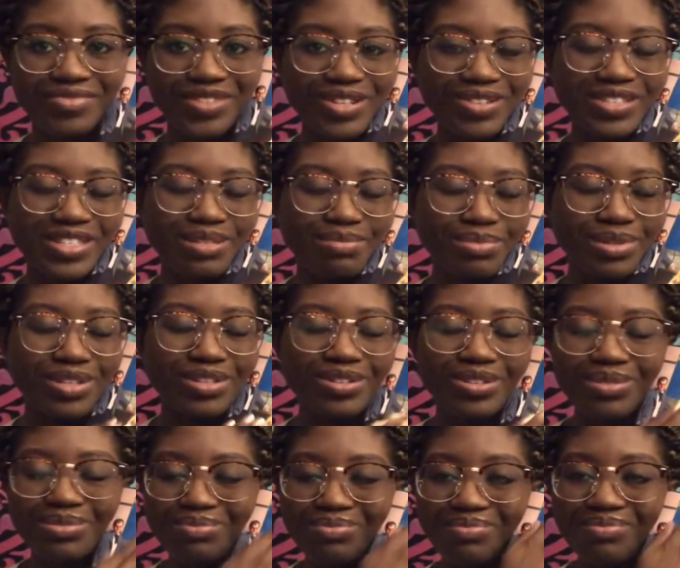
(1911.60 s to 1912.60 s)
Rose and
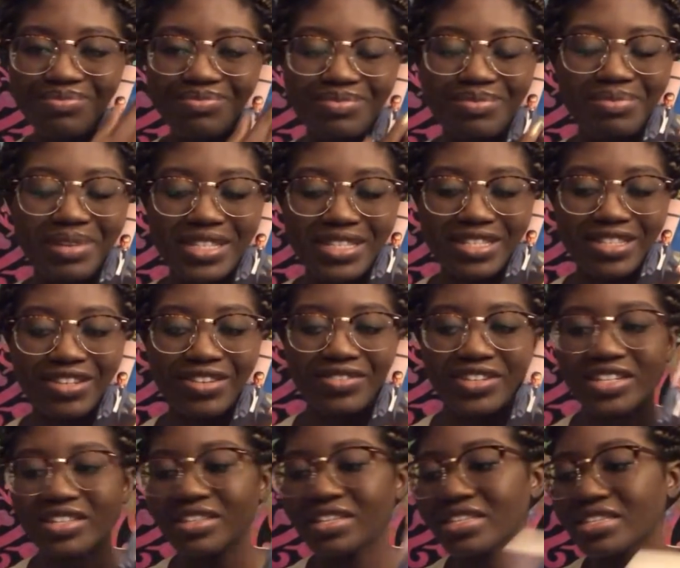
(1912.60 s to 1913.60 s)
Bloom, about to start
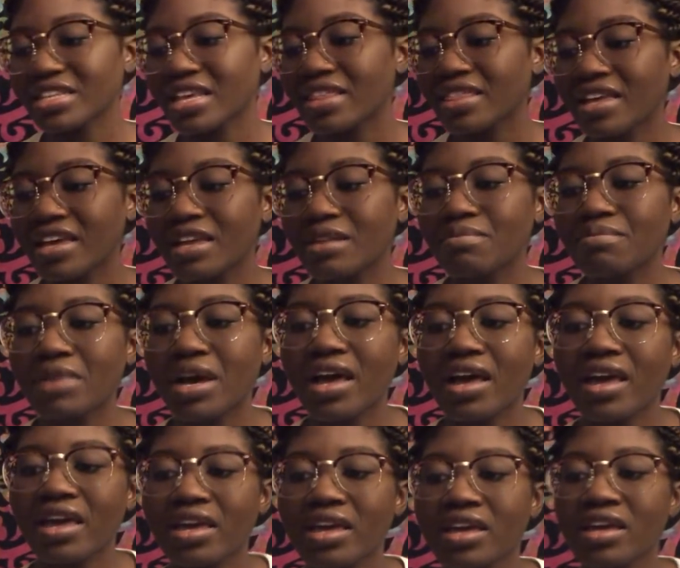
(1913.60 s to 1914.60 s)
reading this. And then
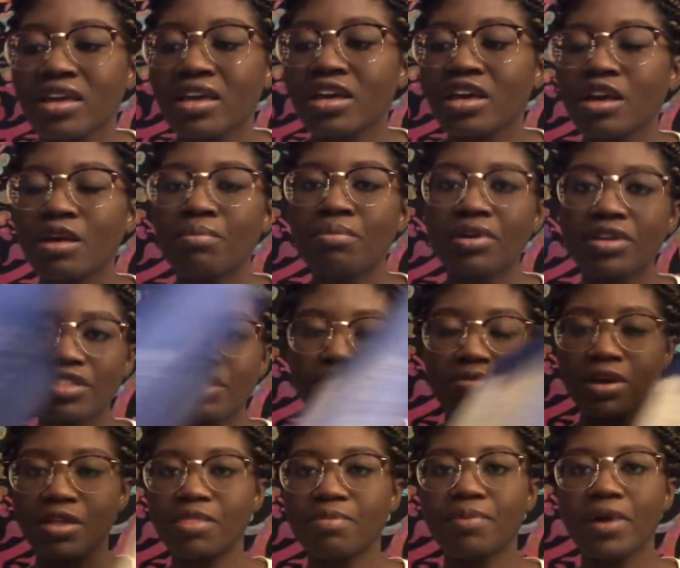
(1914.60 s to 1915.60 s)
my book of the
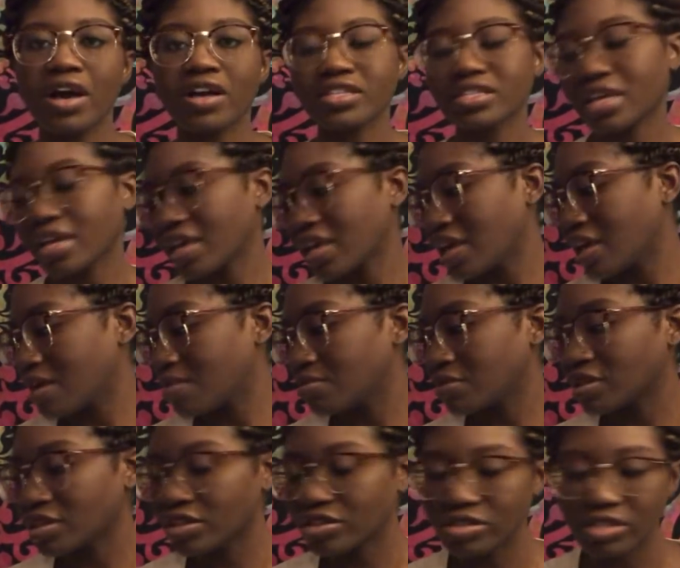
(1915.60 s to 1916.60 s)
month box that
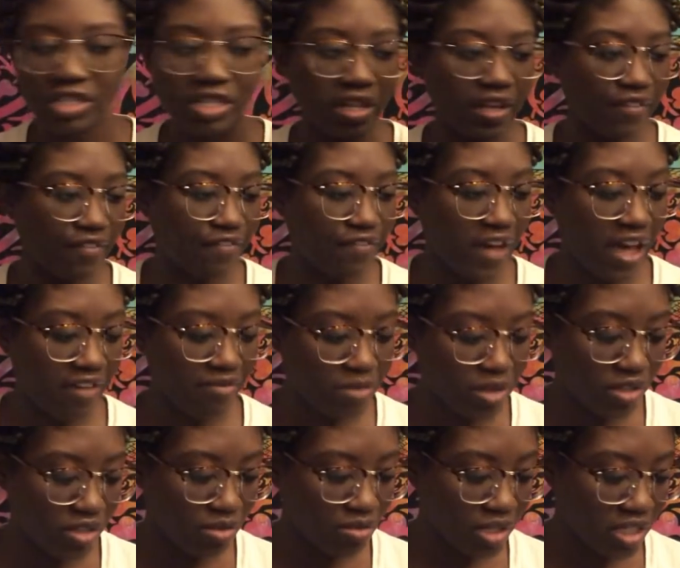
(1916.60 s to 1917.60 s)
came literally like 5
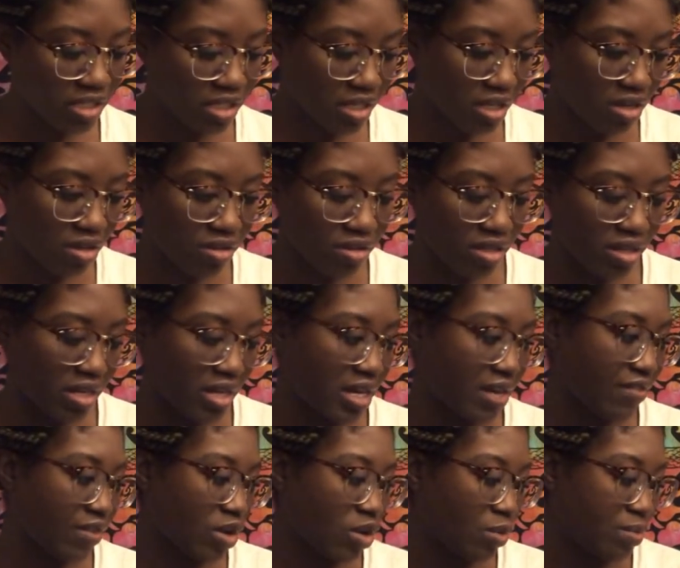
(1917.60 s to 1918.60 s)
million weeks ago and I
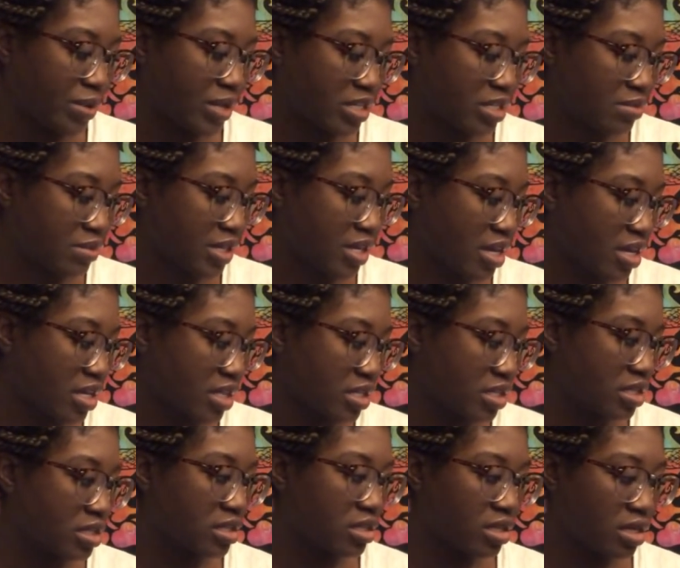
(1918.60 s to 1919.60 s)
never opened
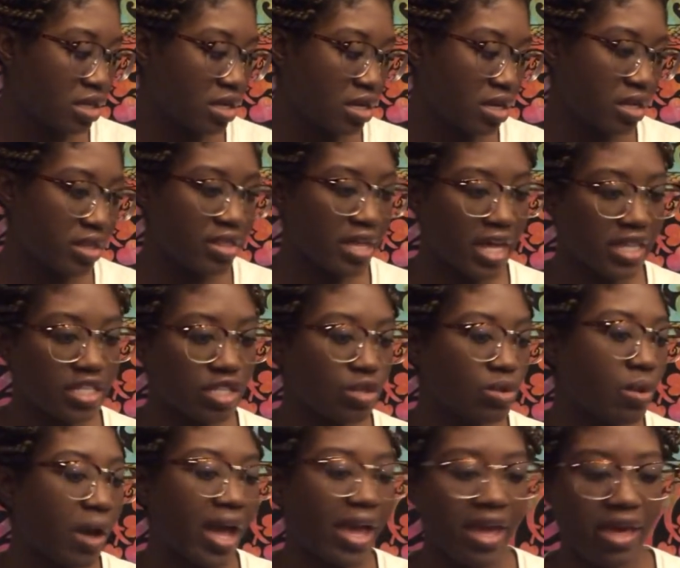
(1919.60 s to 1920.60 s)
because that's
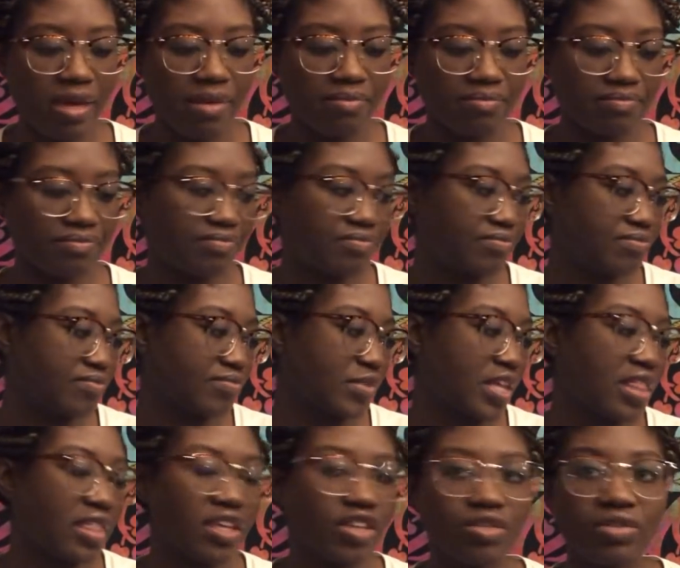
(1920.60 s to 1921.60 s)
who I am.
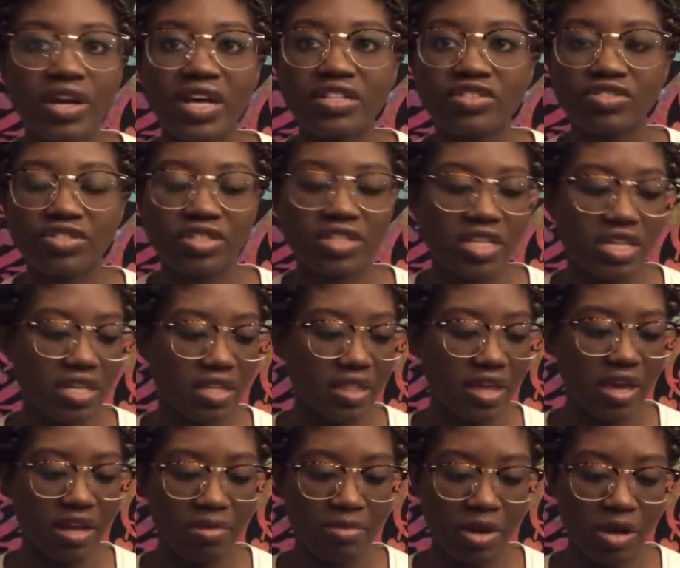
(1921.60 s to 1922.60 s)
I think you guys are seeing that